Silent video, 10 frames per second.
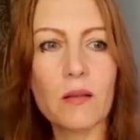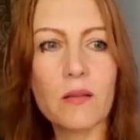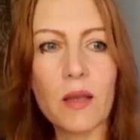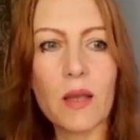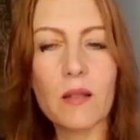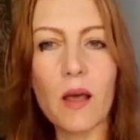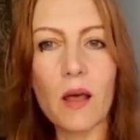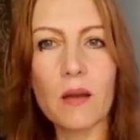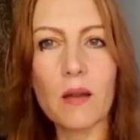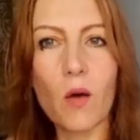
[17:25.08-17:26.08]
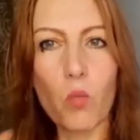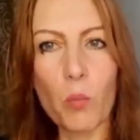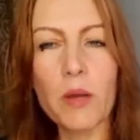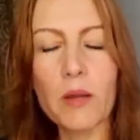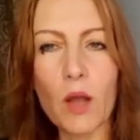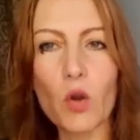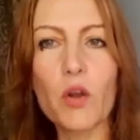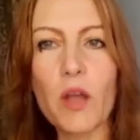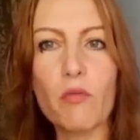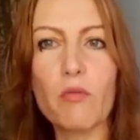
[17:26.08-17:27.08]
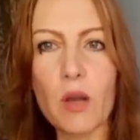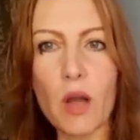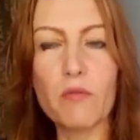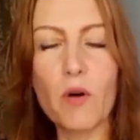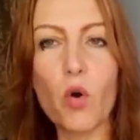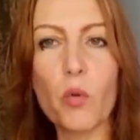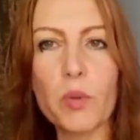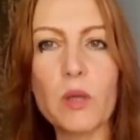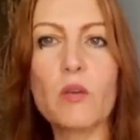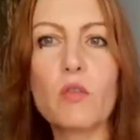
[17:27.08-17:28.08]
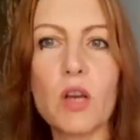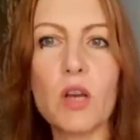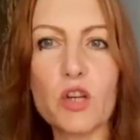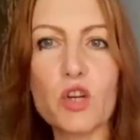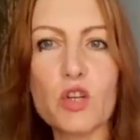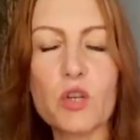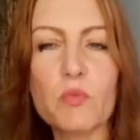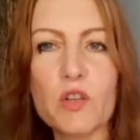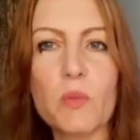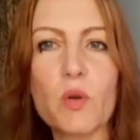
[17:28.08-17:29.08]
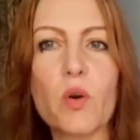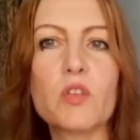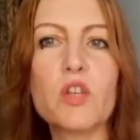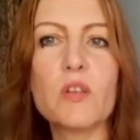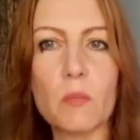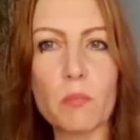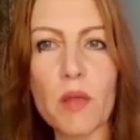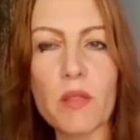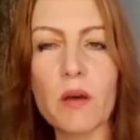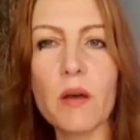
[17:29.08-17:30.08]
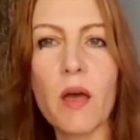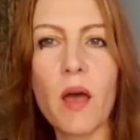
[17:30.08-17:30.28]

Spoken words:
saying that a woman cannot have a lover or be in a relationship just because she's a mother,